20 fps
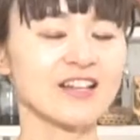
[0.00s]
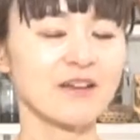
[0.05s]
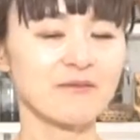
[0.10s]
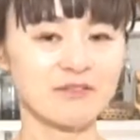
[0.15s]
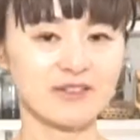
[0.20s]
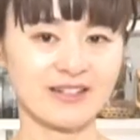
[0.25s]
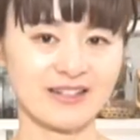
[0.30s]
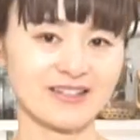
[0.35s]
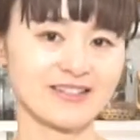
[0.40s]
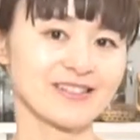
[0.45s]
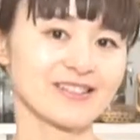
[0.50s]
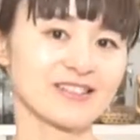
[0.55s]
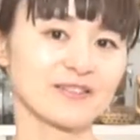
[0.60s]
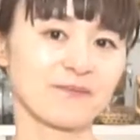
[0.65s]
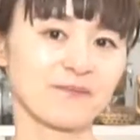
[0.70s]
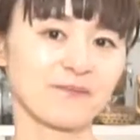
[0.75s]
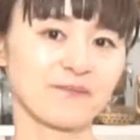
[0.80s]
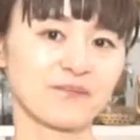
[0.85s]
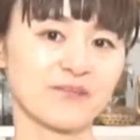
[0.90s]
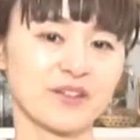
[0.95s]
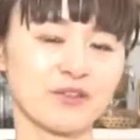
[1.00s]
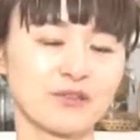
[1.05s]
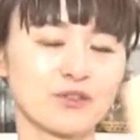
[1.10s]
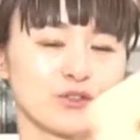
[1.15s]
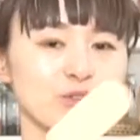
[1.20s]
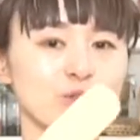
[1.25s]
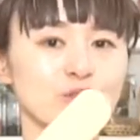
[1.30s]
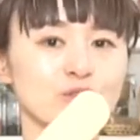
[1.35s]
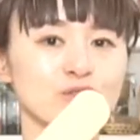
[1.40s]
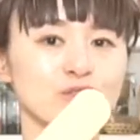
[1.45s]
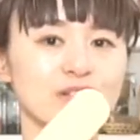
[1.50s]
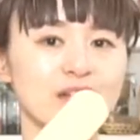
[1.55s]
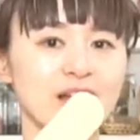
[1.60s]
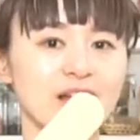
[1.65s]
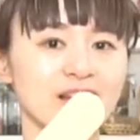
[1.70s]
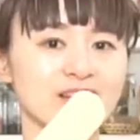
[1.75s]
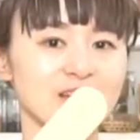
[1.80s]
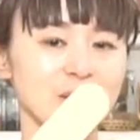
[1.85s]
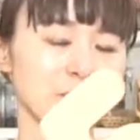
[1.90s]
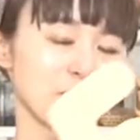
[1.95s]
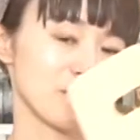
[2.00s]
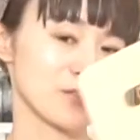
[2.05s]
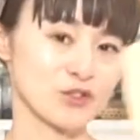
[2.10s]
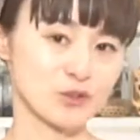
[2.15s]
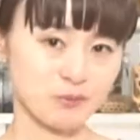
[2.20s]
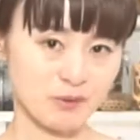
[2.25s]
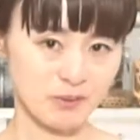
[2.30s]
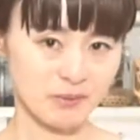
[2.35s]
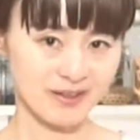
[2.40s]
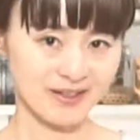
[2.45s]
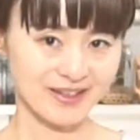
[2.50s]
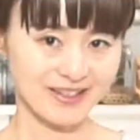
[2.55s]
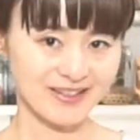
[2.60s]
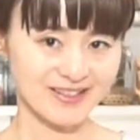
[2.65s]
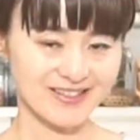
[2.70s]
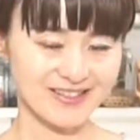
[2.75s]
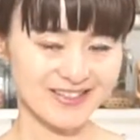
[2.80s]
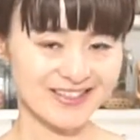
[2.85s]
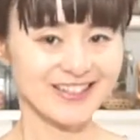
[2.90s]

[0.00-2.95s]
evidence, if you go to the Japanese supermarket,